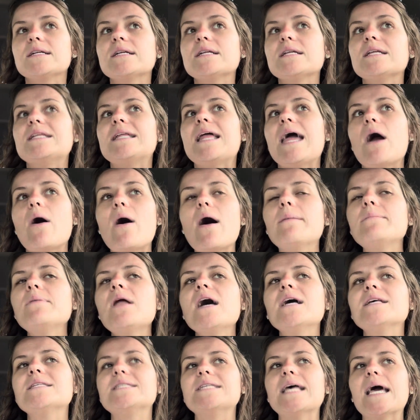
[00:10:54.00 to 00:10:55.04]
Now, I'm
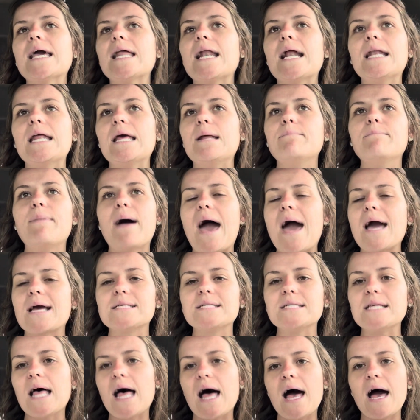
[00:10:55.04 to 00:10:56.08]
not saying I didn't
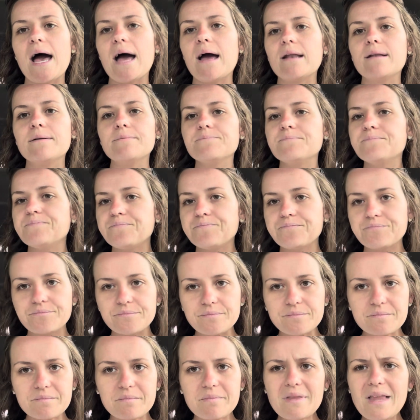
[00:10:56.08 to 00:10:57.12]
backslide
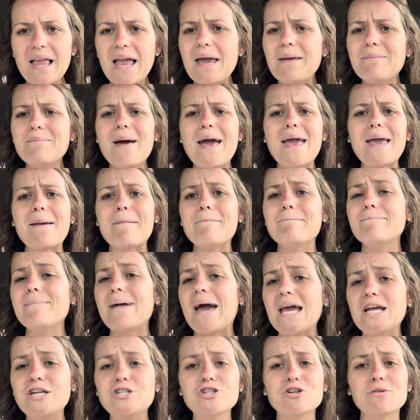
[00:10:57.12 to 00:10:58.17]
and make
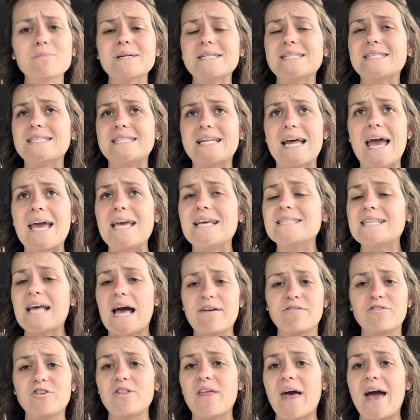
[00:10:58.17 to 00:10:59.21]
major mistakes
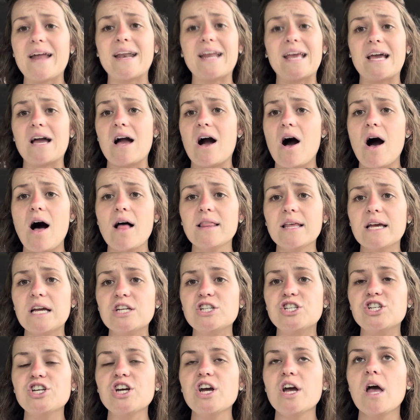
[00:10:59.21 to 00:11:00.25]
after that in
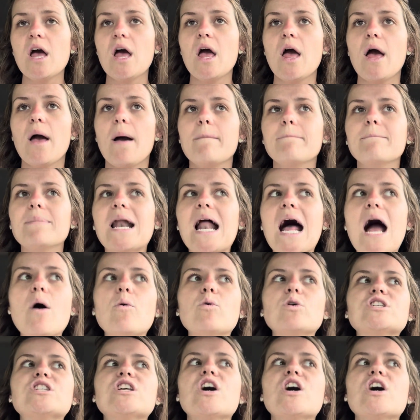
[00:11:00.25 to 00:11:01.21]
college, but I was